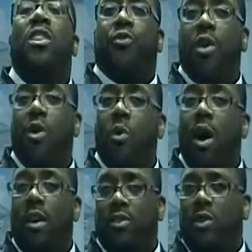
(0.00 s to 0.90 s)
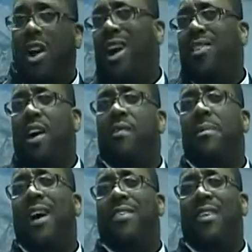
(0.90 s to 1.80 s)
Three of one. So God is
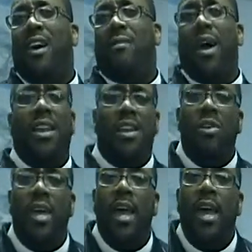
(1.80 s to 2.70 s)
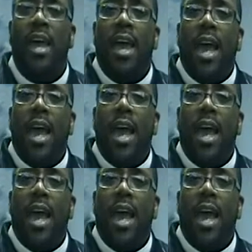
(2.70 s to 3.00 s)
governed by himself. Hallelujah.